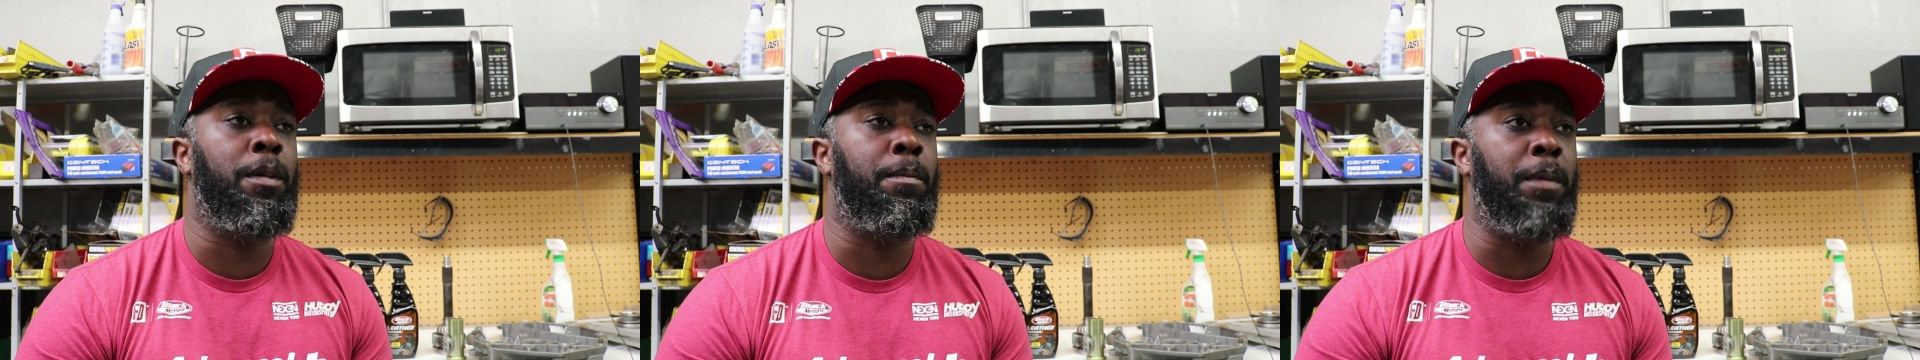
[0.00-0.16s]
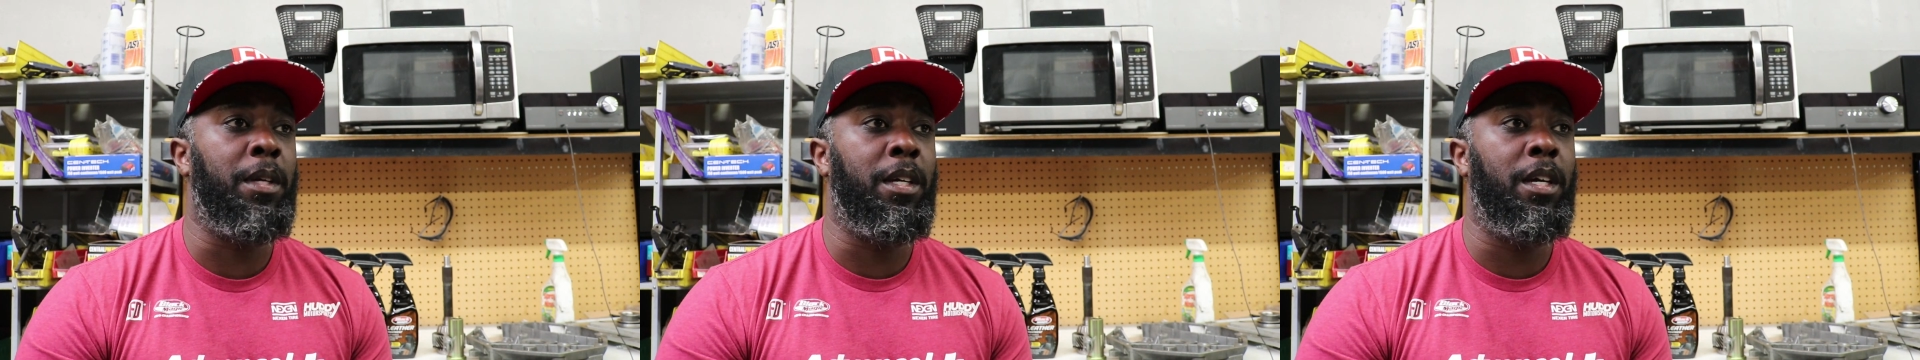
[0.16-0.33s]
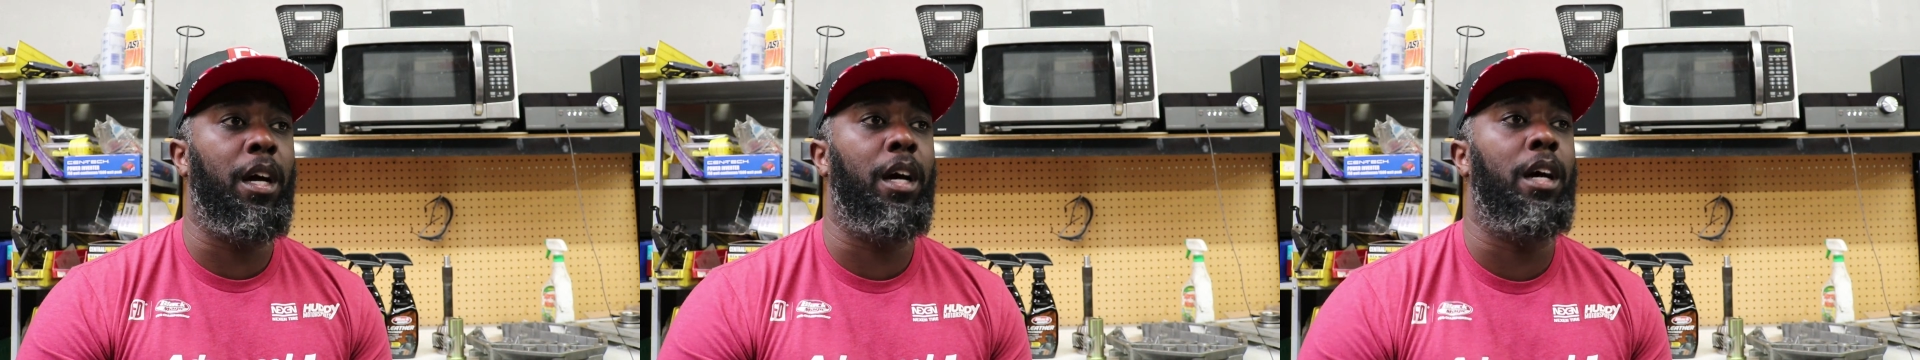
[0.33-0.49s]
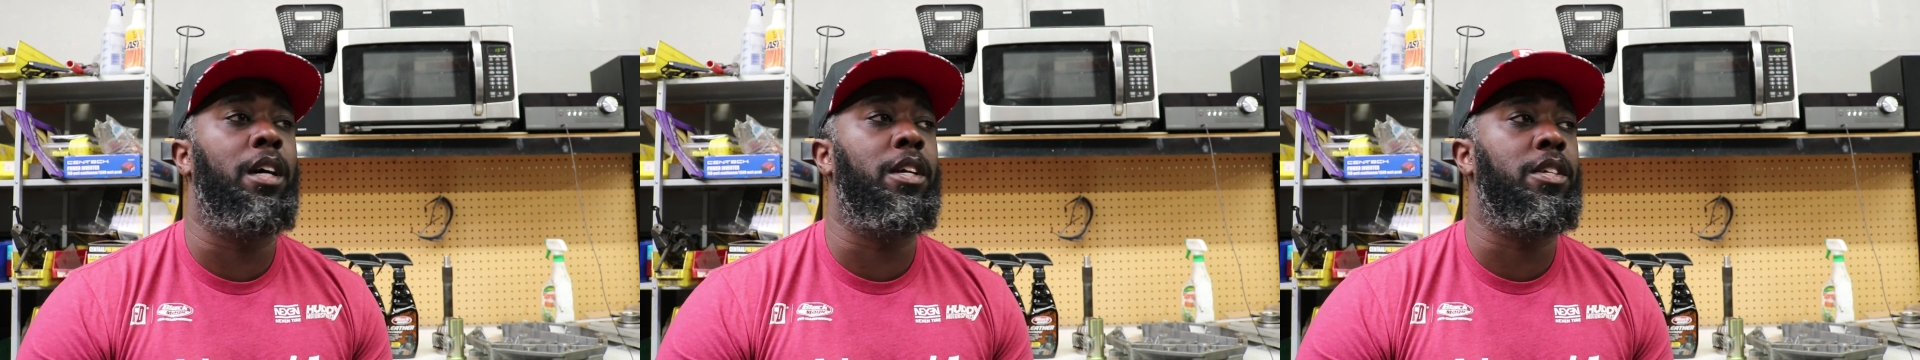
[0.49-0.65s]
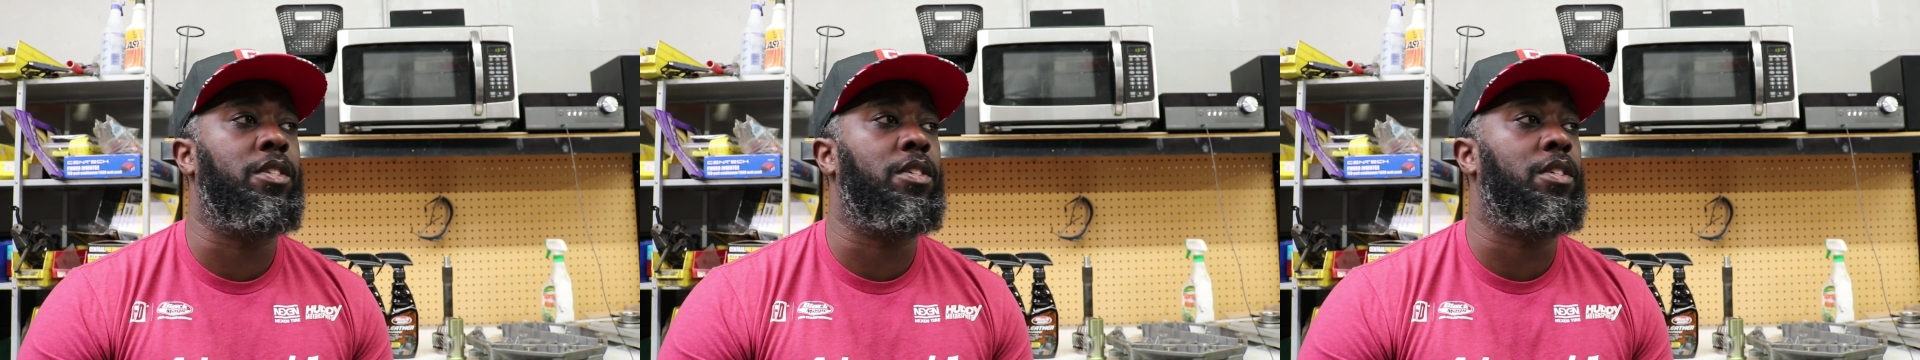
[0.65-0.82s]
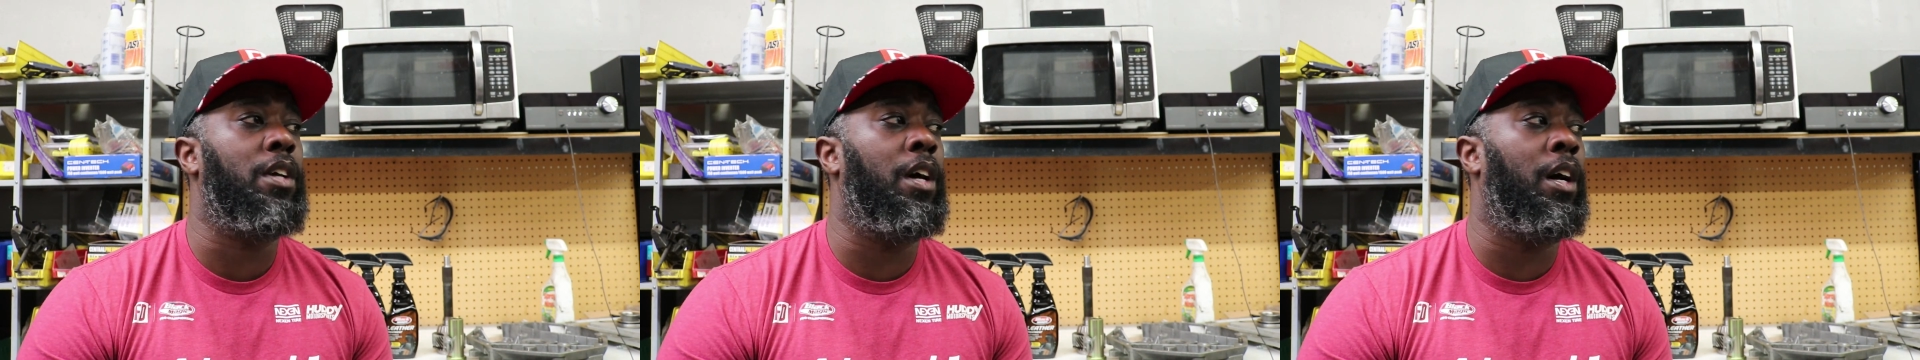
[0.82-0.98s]

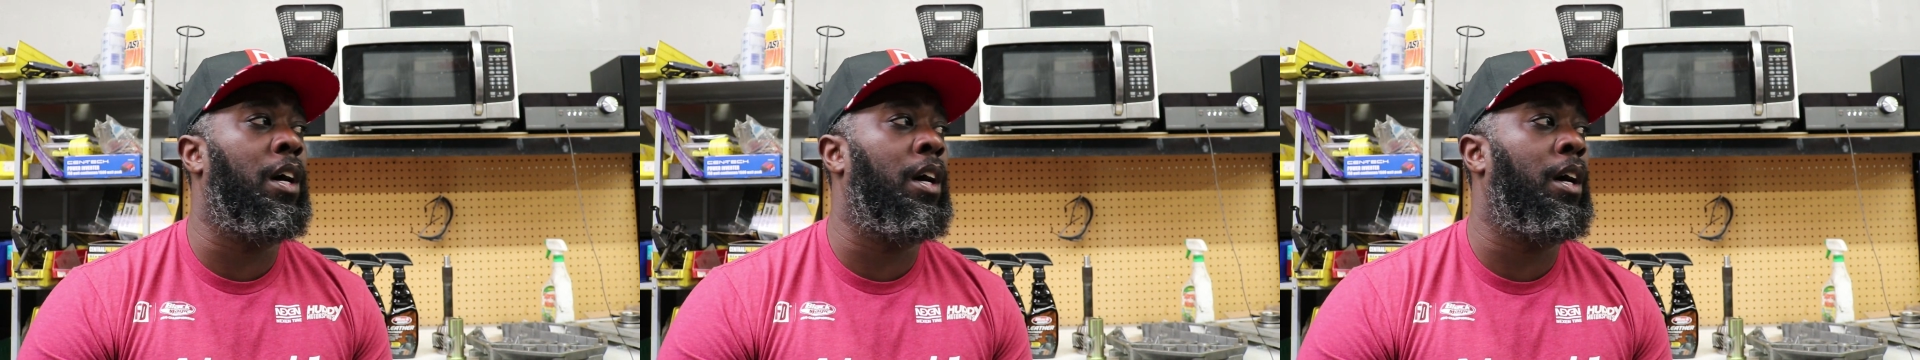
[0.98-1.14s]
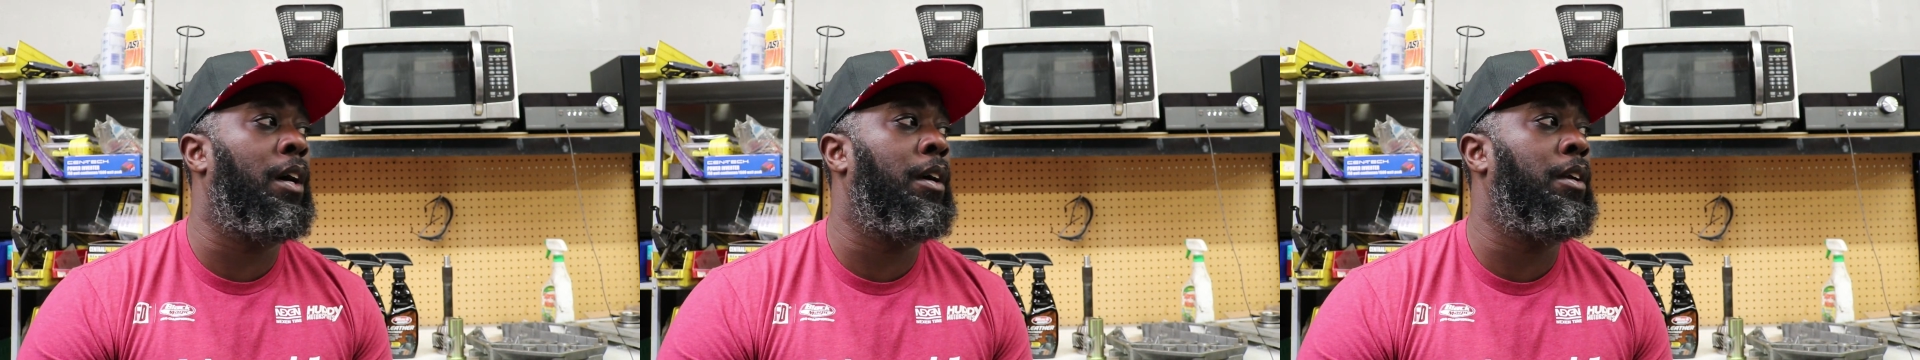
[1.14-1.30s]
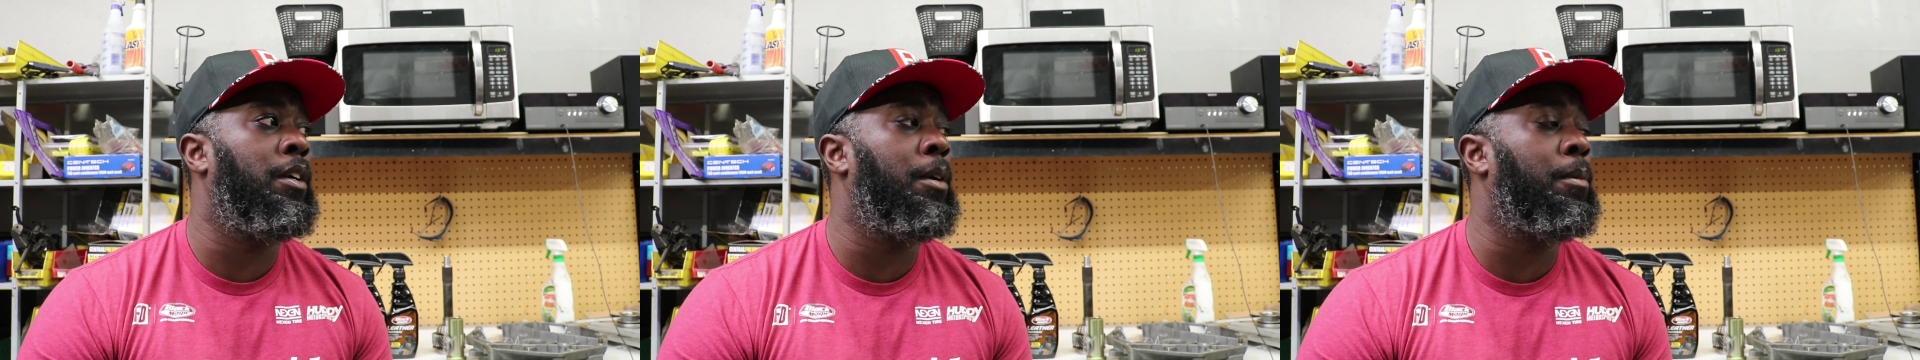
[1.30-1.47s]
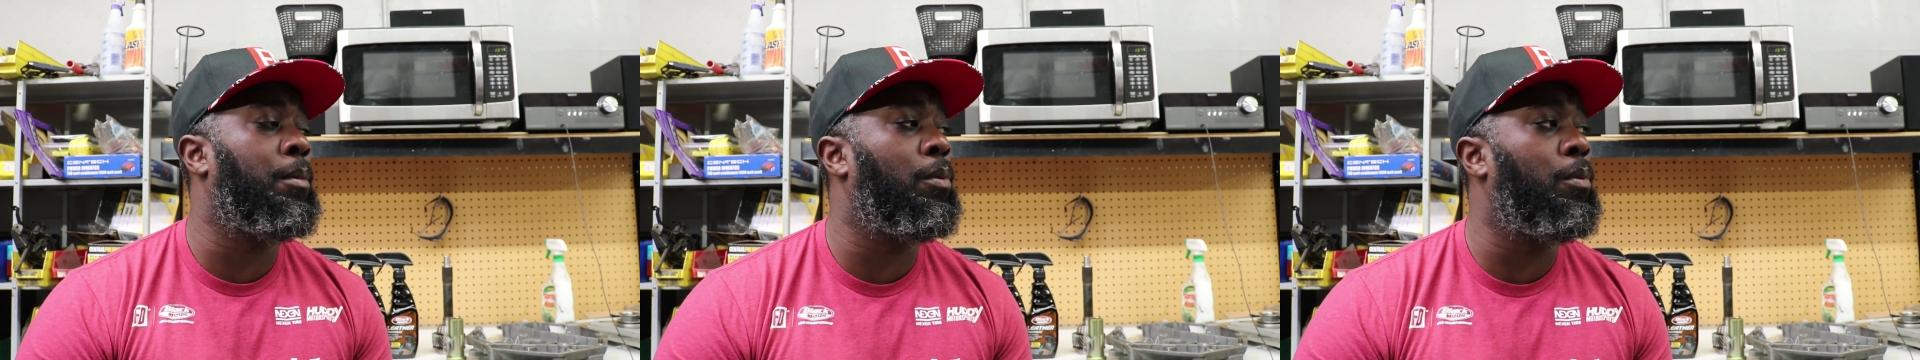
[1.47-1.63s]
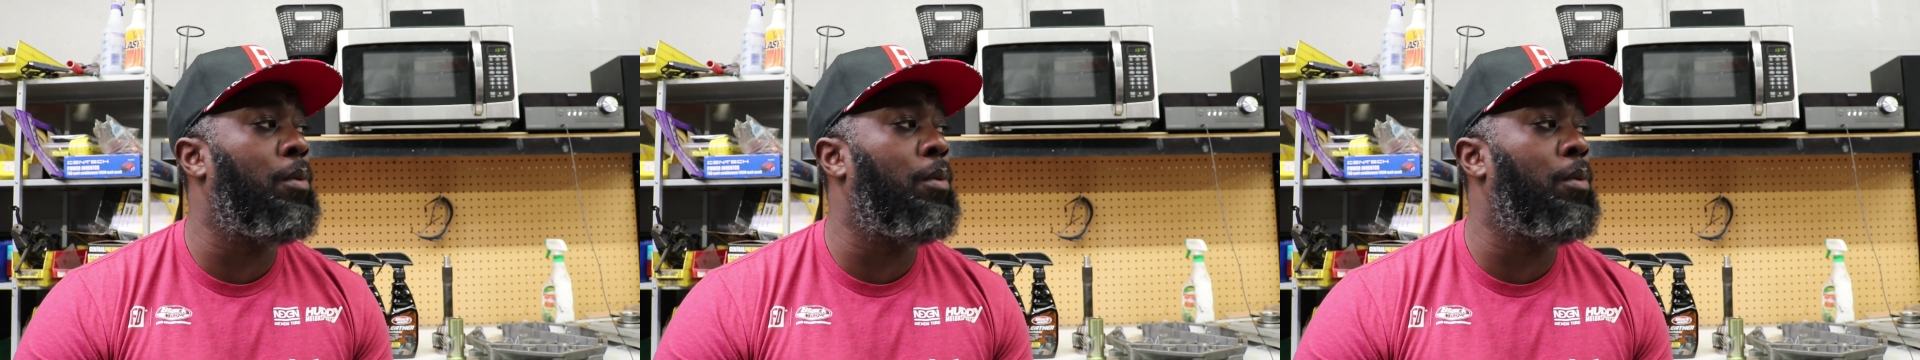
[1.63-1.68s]
because number